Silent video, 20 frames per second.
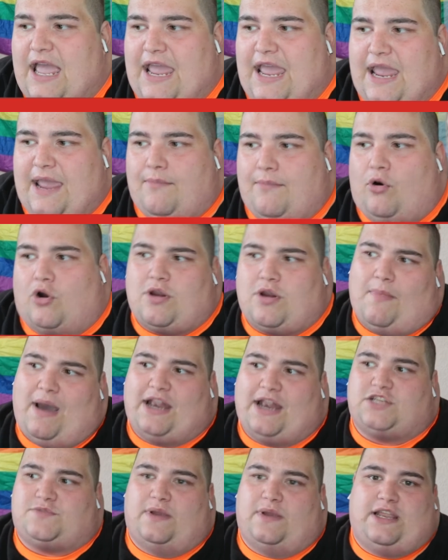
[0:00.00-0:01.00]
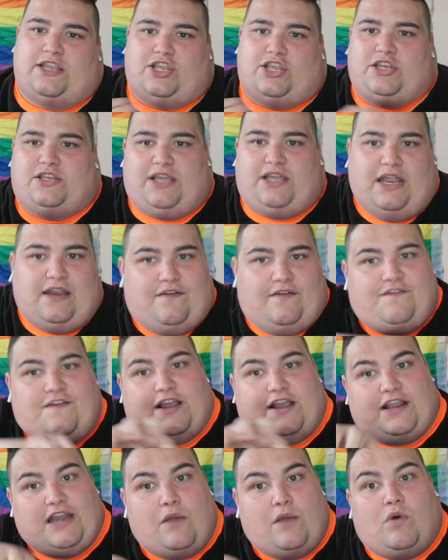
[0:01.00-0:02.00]
Or your management, and you kind of
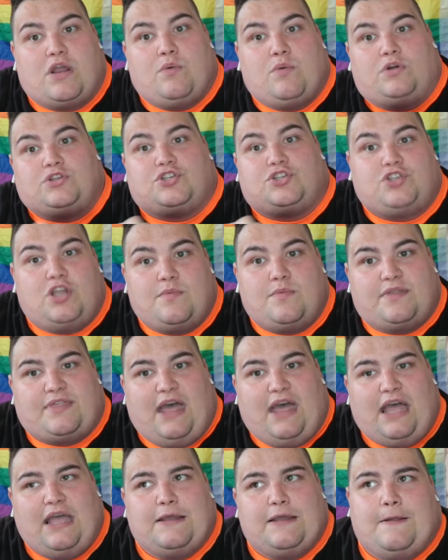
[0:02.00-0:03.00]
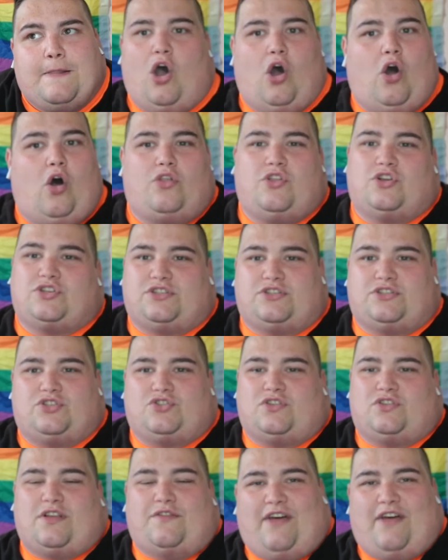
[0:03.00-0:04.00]
figure out what you want to do with that. Oh,
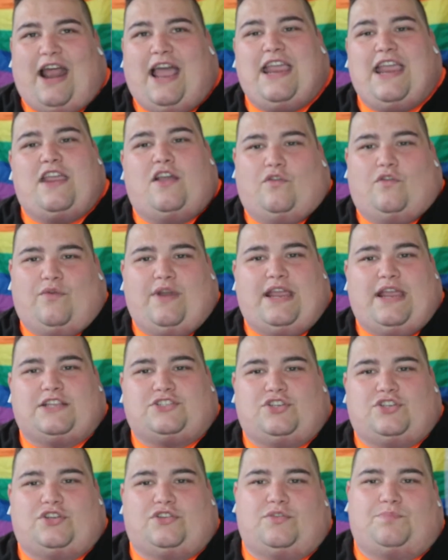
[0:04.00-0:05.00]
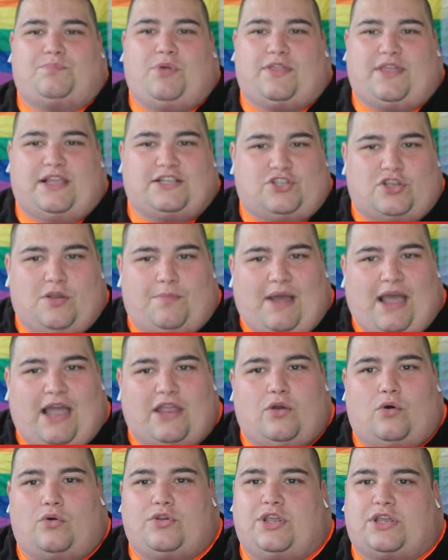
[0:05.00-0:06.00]
there's a variety of ways. You can put things in your
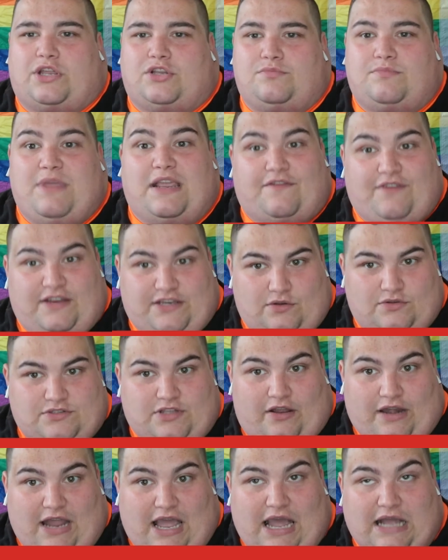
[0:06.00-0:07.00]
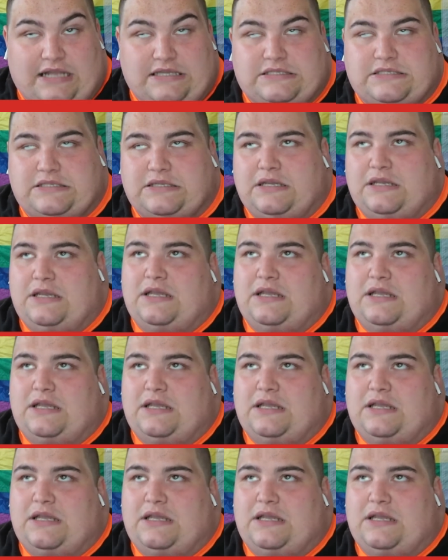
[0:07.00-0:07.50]
bio, you can make videos that are ads.